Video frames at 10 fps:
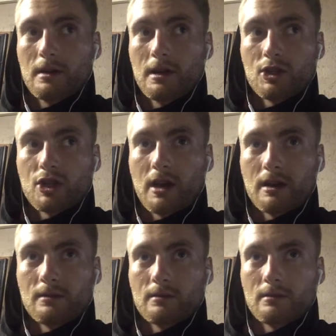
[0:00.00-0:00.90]
and
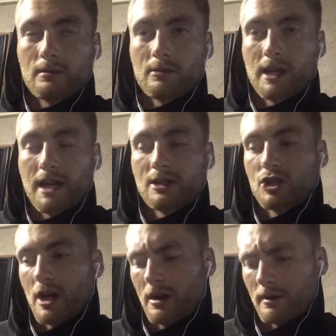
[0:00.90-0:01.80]
sharing what he had to
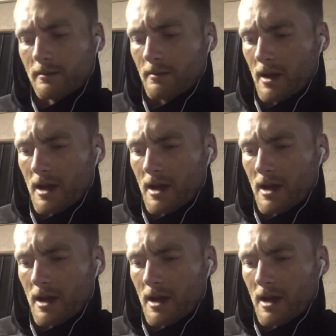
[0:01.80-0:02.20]
share and